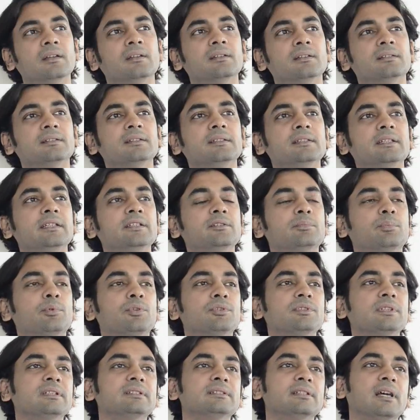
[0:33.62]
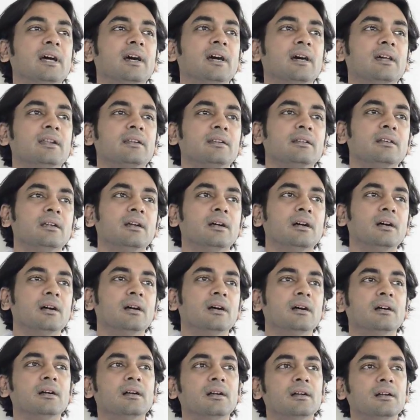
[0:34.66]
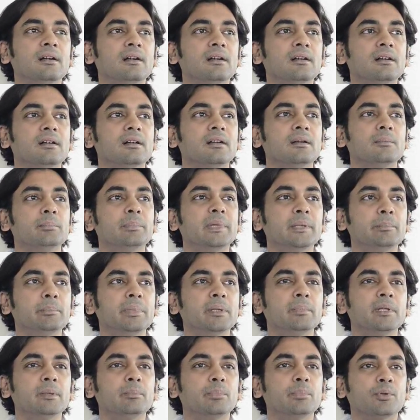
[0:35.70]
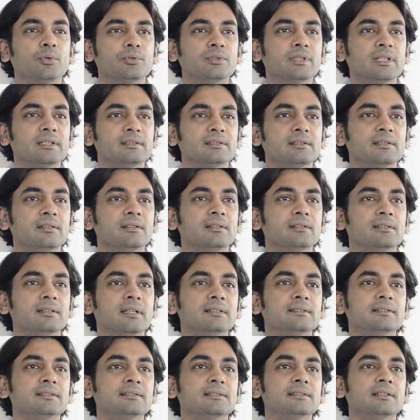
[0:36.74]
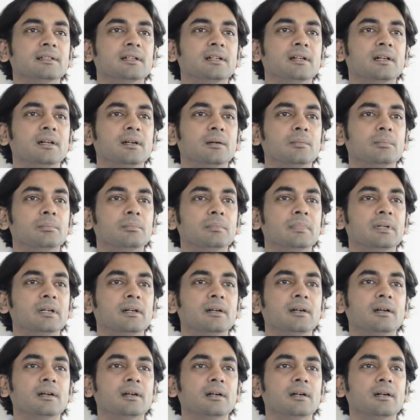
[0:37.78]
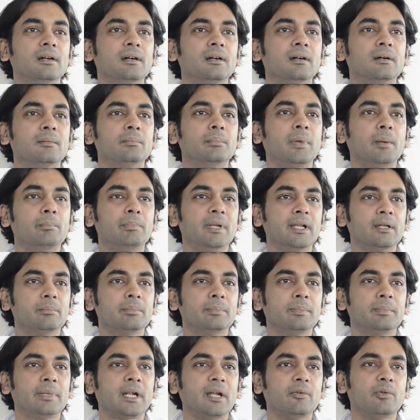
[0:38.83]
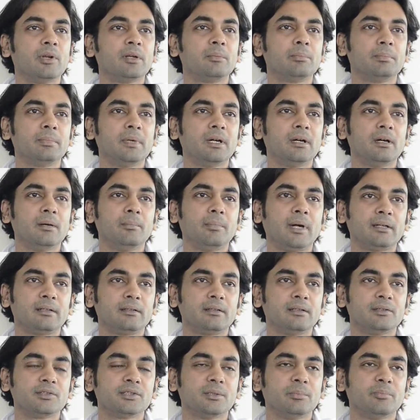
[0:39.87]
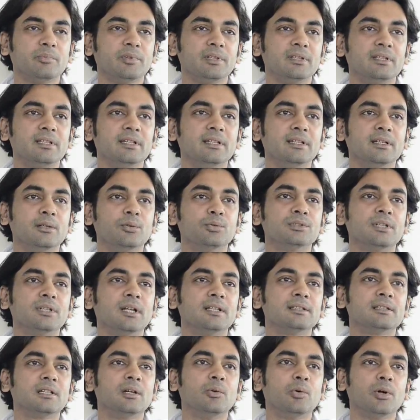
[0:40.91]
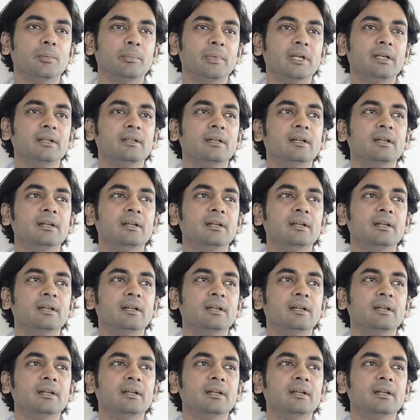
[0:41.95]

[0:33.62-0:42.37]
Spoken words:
See, these projects are PPP projects, that's public-private partnership with the Gujarat government,